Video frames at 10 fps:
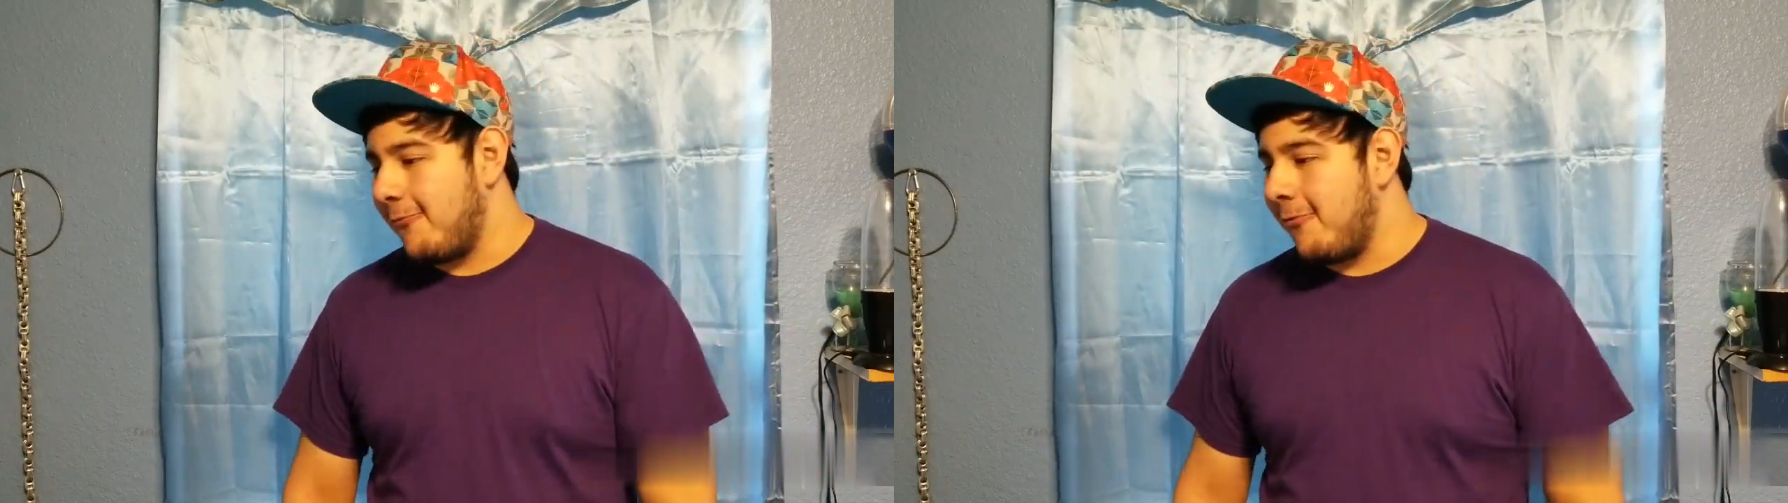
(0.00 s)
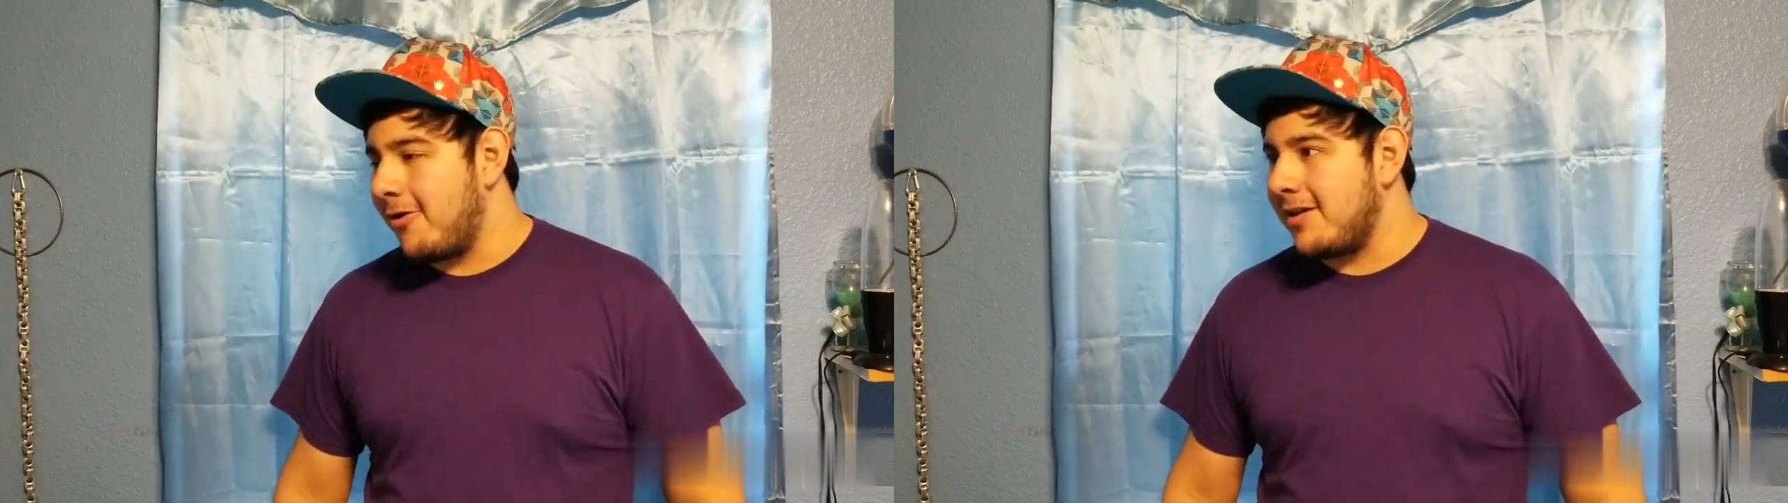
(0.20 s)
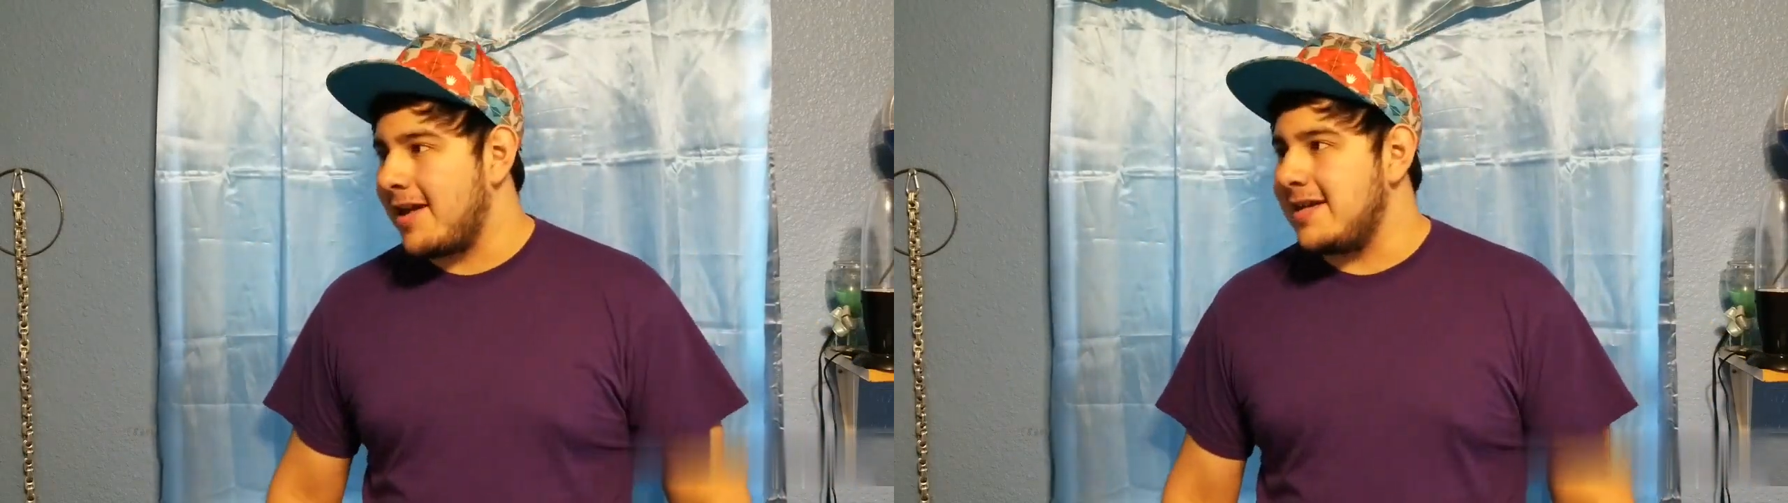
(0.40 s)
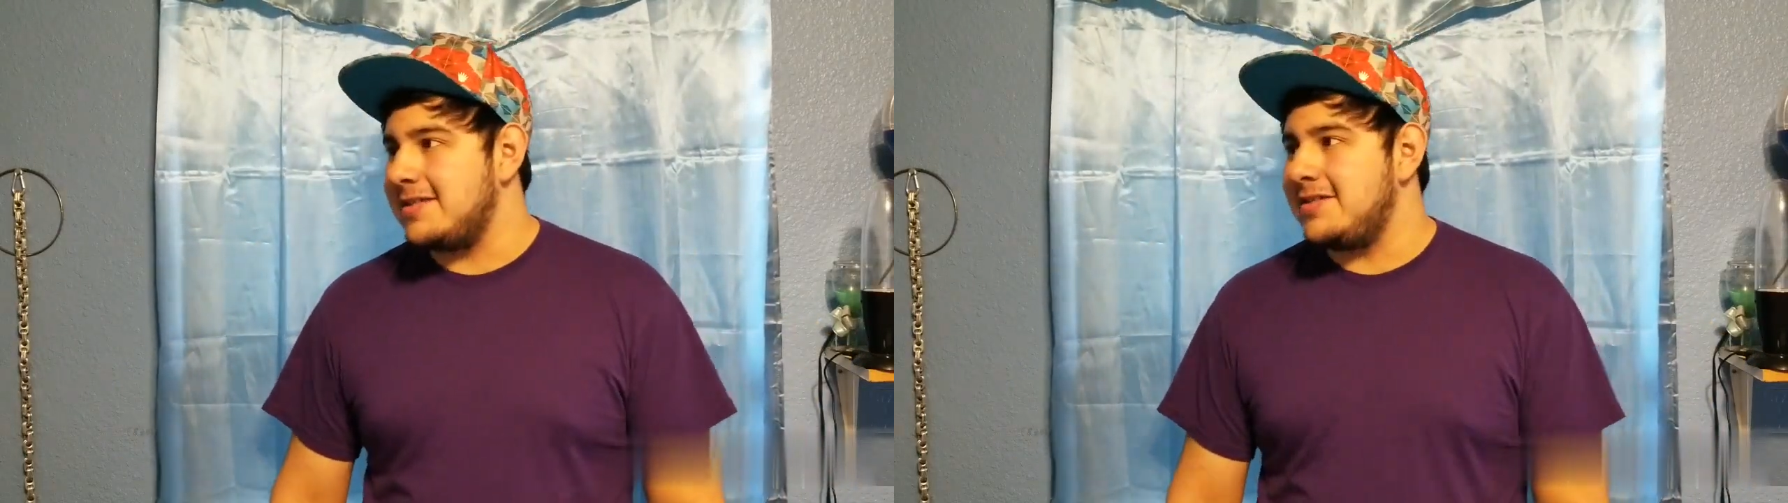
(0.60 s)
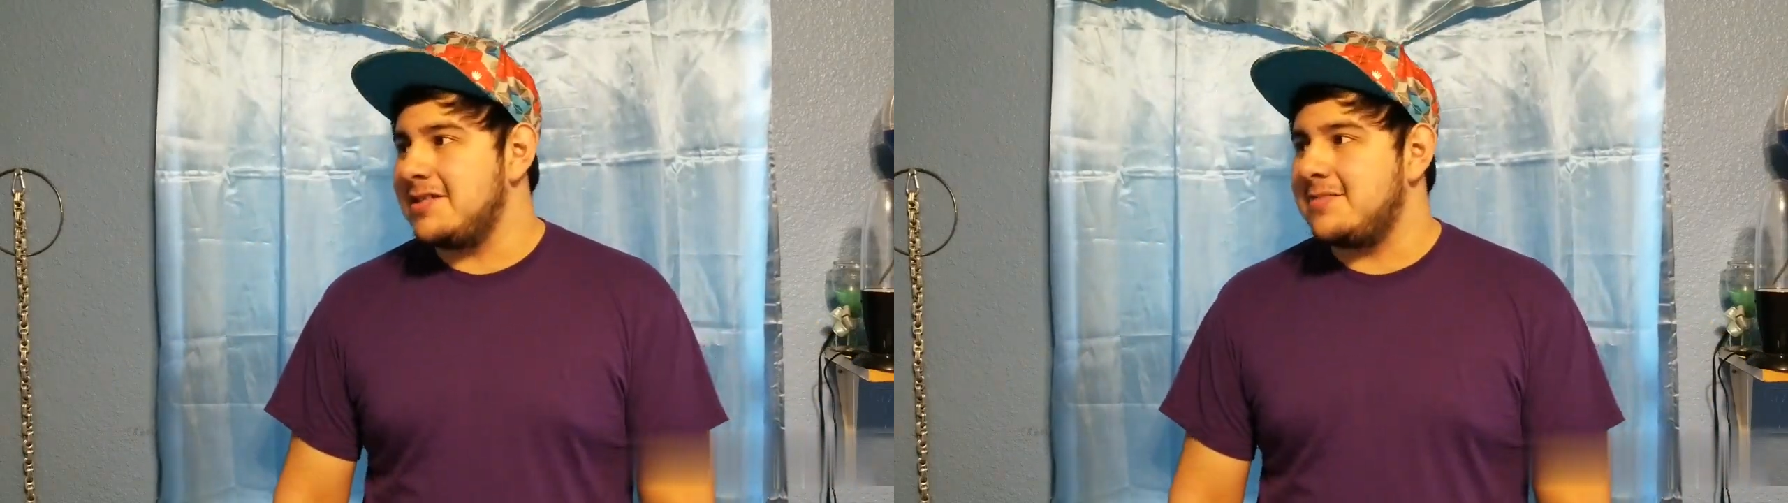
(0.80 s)
Work
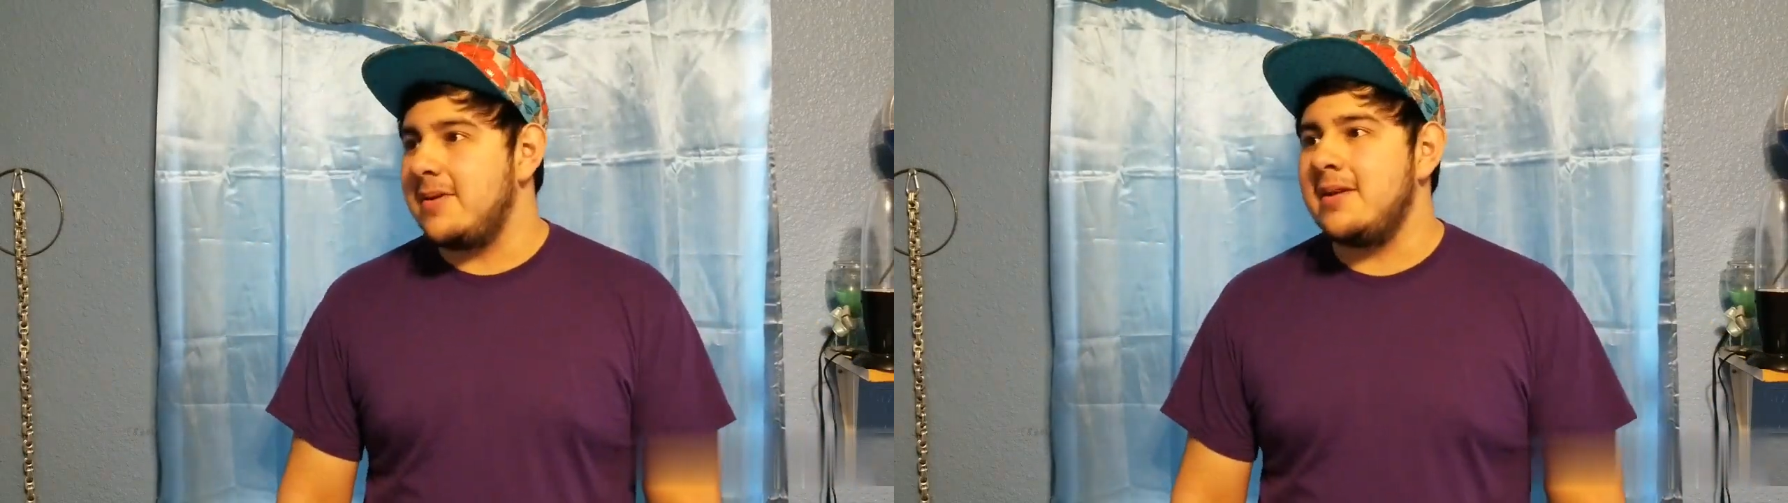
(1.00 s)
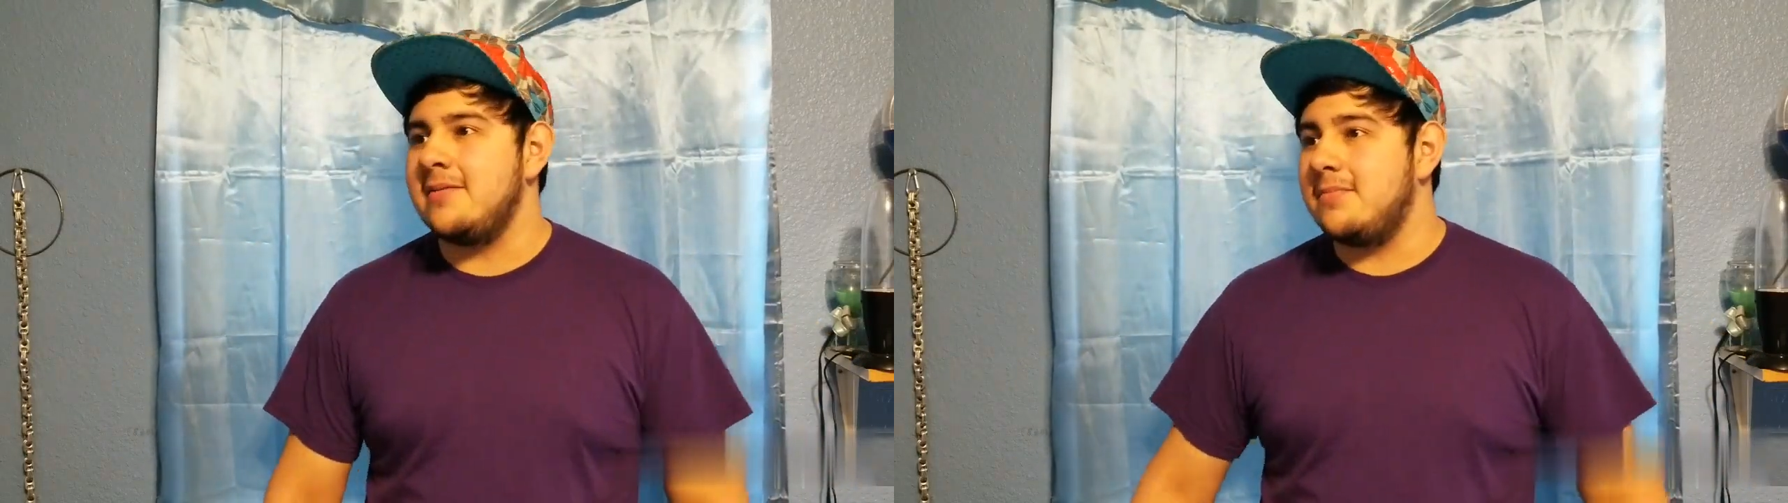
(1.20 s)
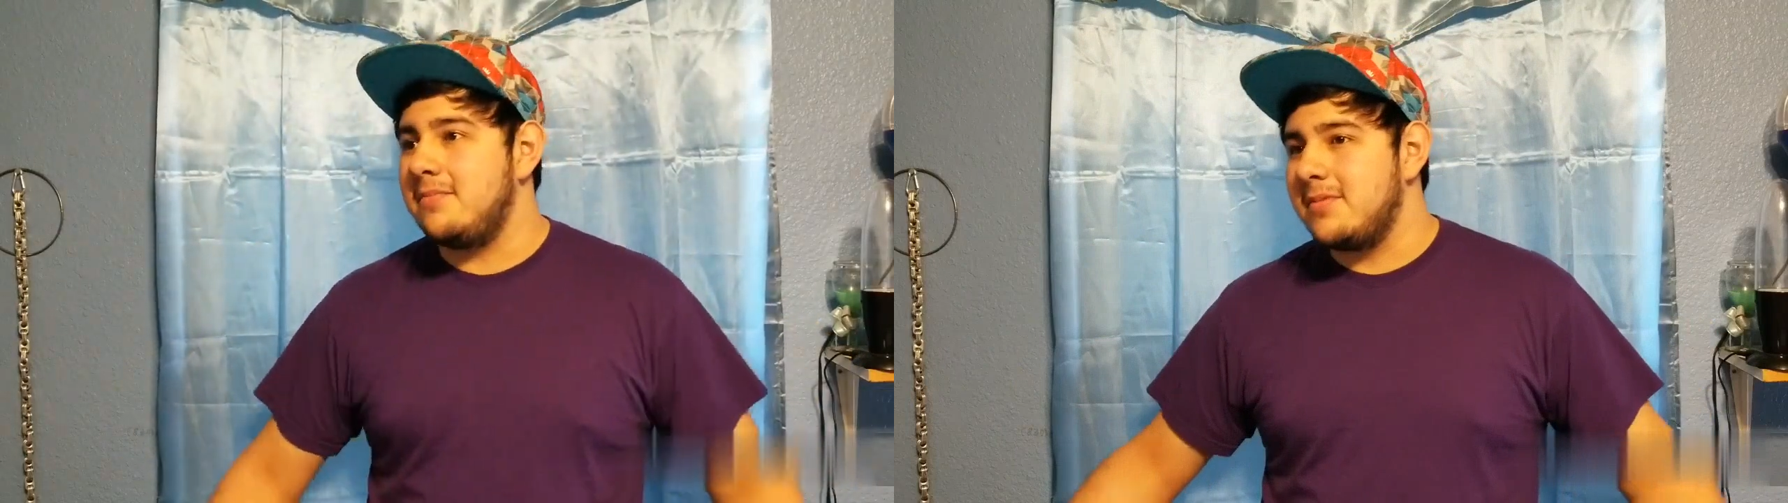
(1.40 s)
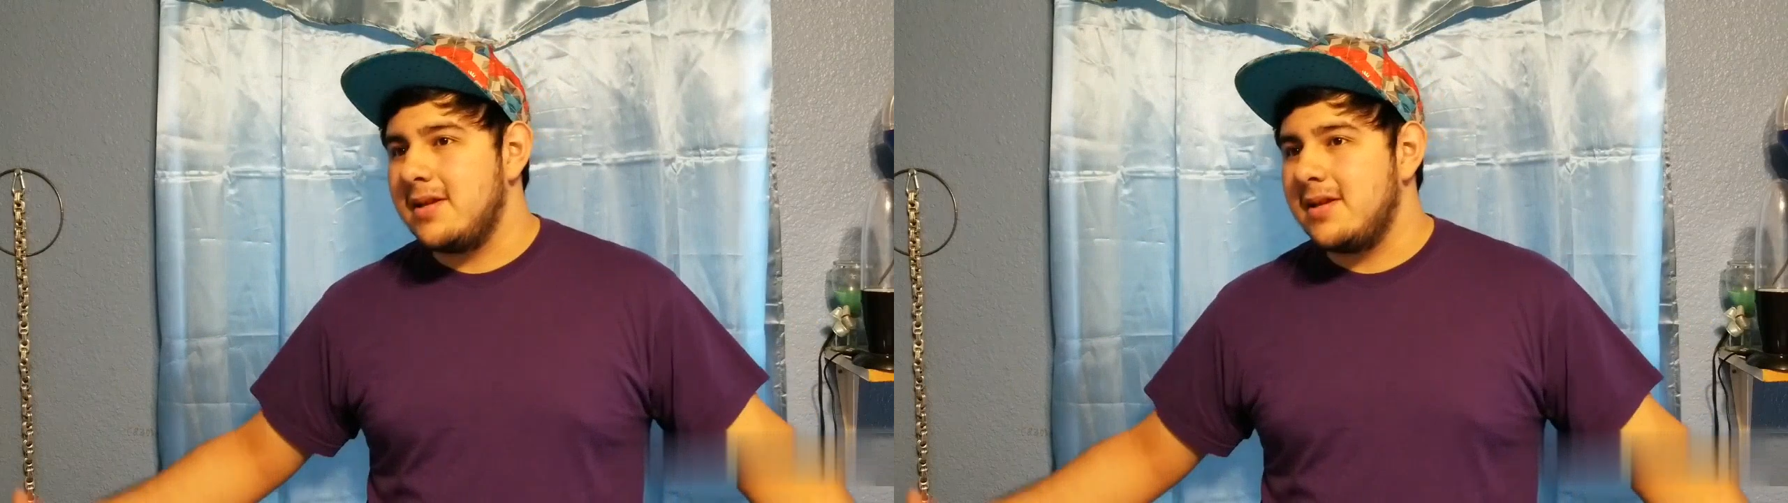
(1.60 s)
has just been